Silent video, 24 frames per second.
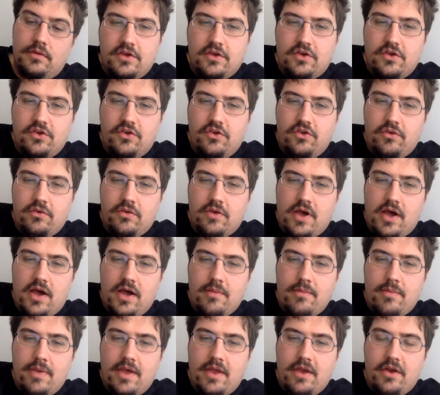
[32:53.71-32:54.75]
Could you
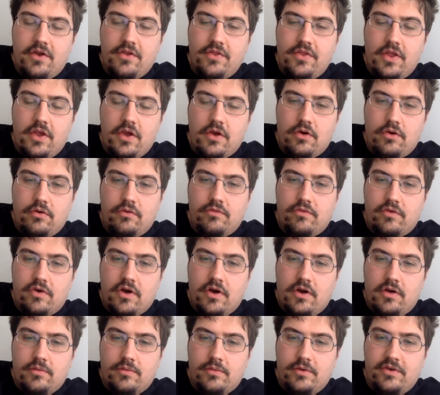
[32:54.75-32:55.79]
comment on the
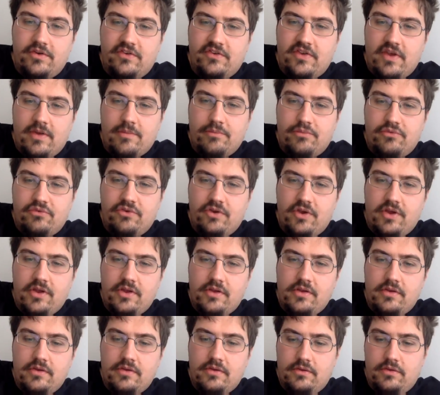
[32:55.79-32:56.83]
overall
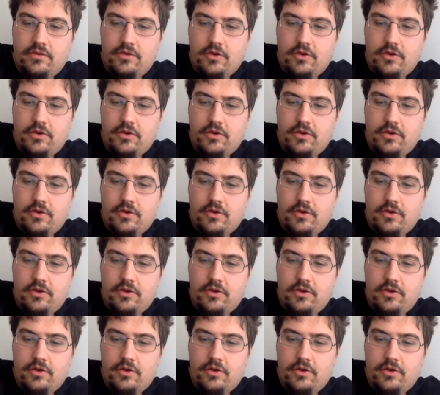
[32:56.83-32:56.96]
reception